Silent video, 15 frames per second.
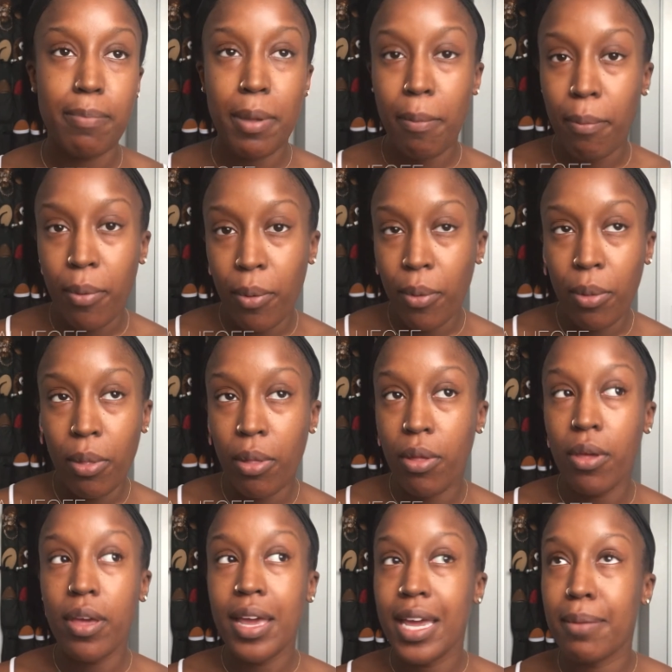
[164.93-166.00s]
pimple
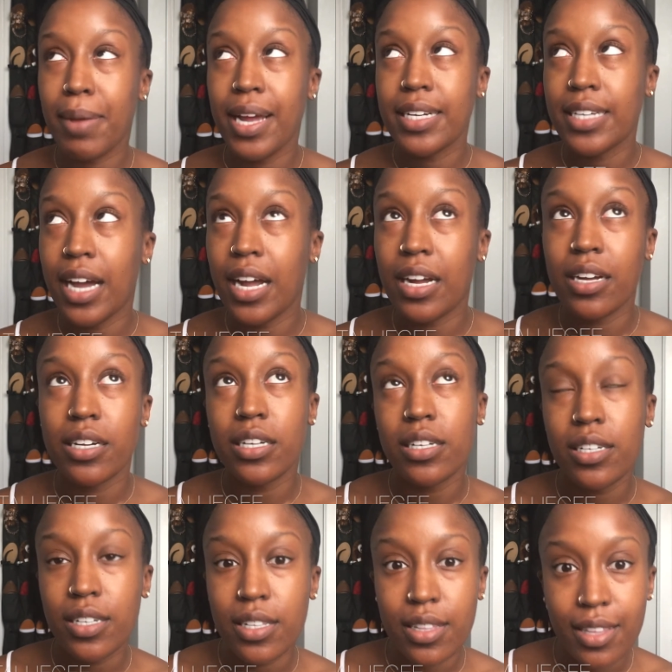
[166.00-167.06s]
in my entire
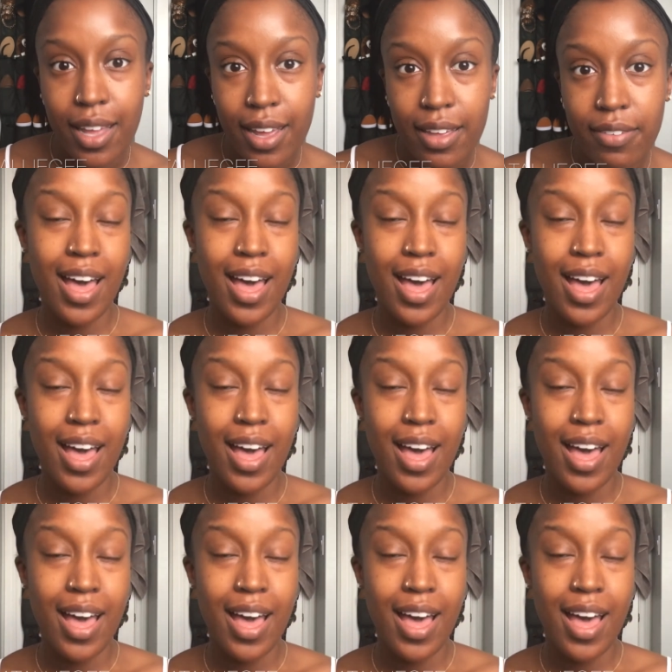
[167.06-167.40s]
life.